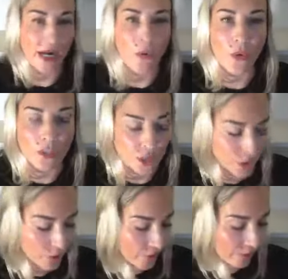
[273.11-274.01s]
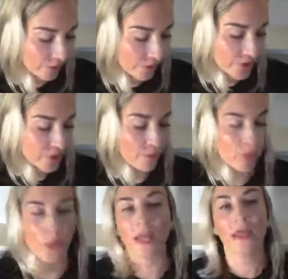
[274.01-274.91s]
I want you to reference the
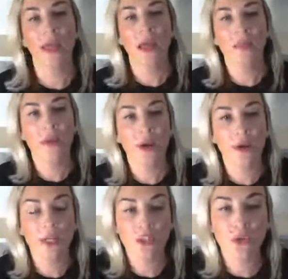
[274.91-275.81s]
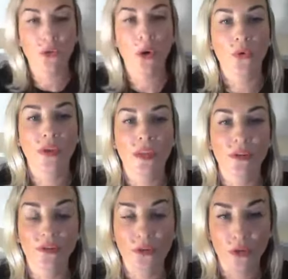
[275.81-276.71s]
point there is growth in
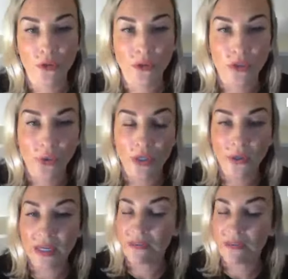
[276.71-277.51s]
the fertile soil,